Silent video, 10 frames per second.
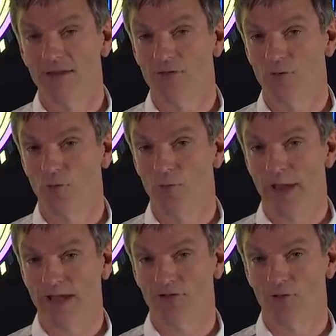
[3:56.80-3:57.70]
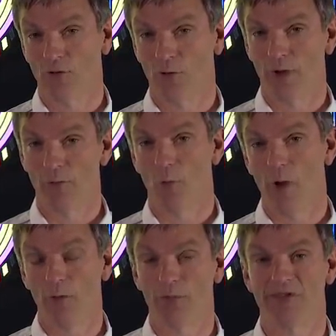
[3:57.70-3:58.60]
to make sure that we were
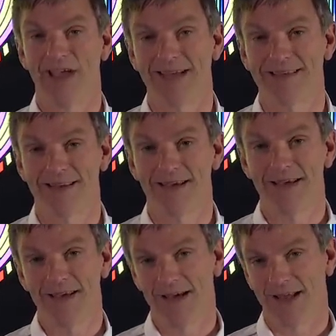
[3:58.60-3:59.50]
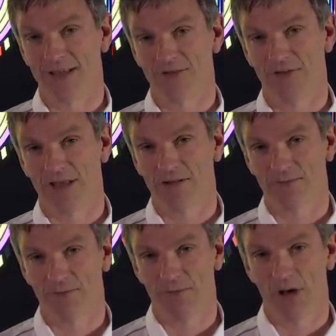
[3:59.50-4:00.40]
well protected against
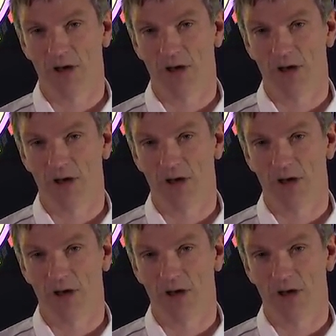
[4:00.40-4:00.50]
Vettel from